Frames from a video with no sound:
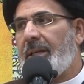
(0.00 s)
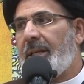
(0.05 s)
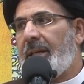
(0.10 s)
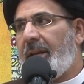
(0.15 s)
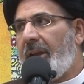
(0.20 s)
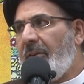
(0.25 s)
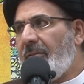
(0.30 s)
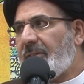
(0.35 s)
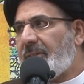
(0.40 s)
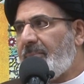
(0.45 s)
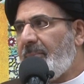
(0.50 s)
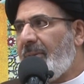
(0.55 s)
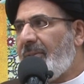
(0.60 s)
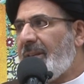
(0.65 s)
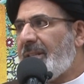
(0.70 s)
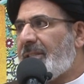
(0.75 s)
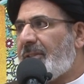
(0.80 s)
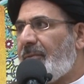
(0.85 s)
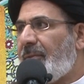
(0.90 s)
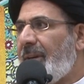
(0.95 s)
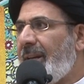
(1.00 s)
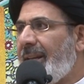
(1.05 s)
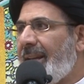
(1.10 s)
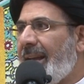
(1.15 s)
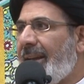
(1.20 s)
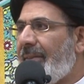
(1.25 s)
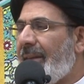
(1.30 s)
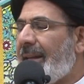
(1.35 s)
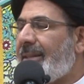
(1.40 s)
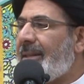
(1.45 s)
gives me this
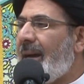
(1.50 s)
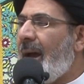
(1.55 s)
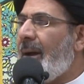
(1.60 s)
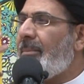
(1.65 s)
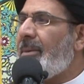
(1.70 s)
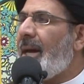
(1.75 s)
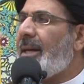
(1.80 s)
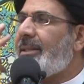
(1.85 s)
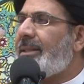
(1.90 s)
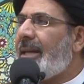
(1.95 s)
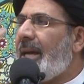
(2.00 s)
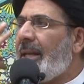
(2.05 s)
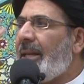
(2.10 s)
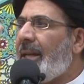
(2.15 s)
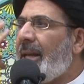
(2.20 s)
feeling that I'm not,